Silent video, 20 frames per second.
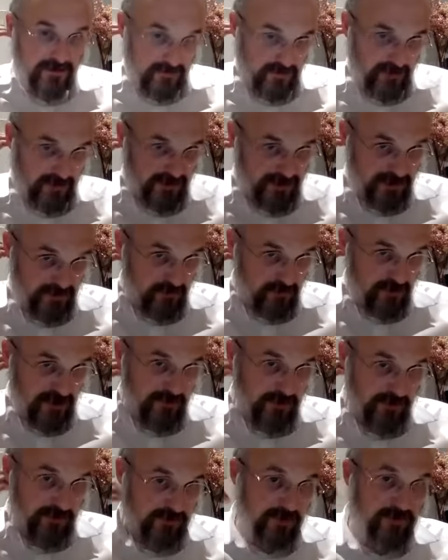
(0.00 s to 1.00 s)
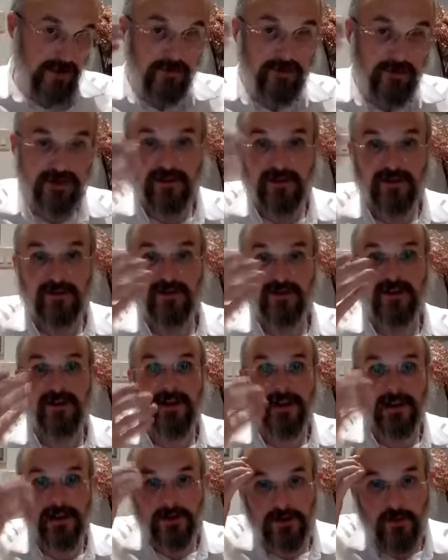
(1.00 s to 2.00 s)
because different people remembered it
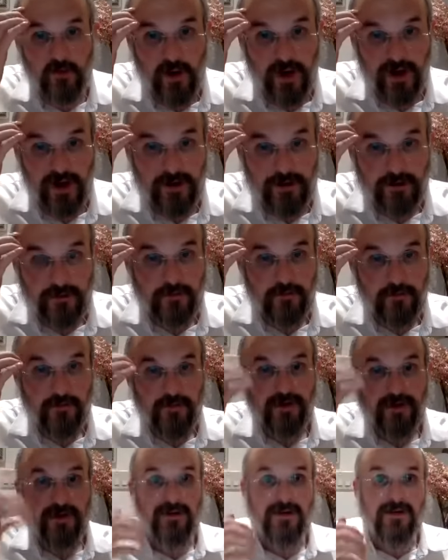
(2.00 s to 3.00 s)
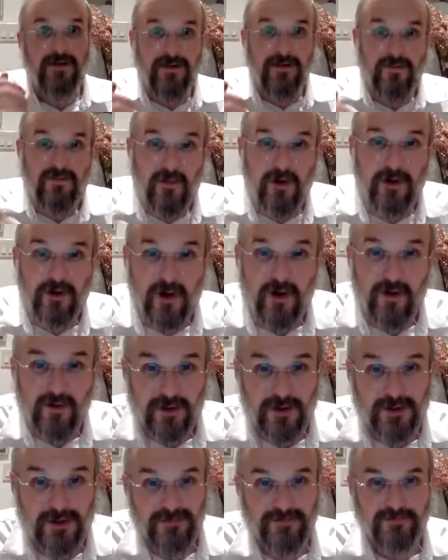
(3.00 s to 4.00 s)
in a different way.
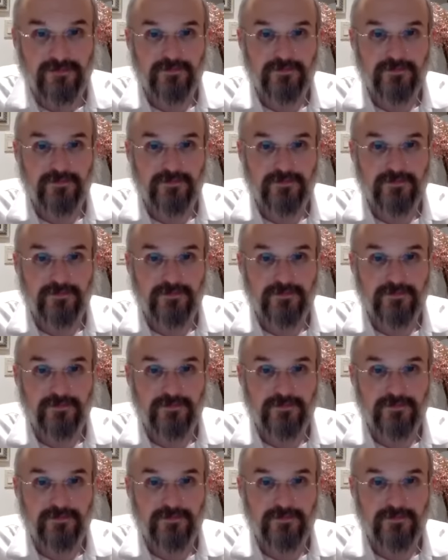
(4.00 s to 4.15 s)
Moreover,